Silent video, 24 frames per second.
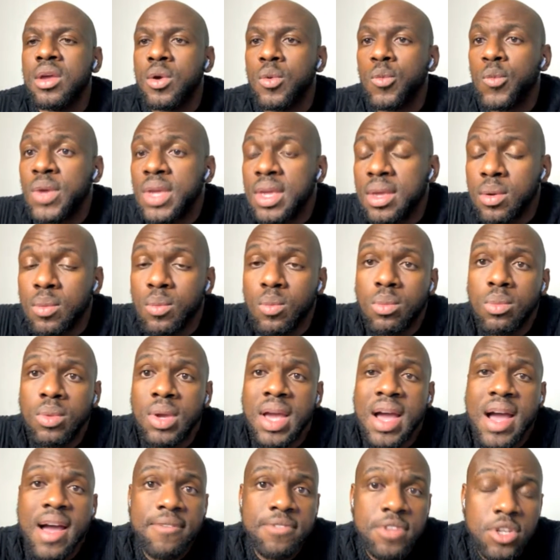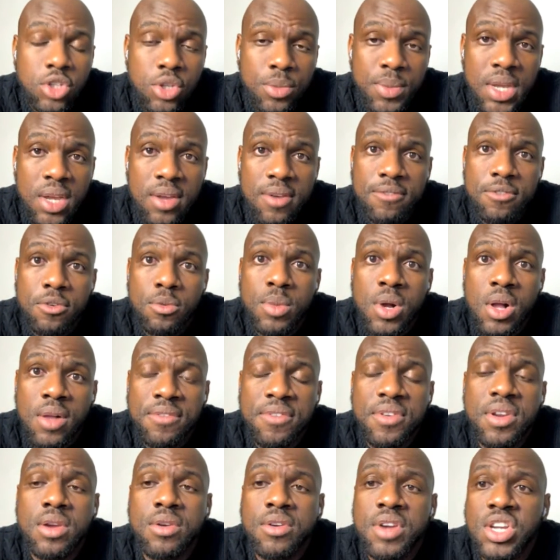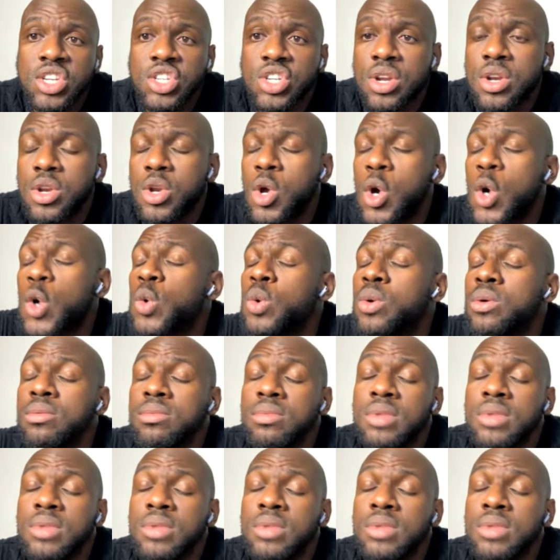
We have the Jamaica Football Federation now.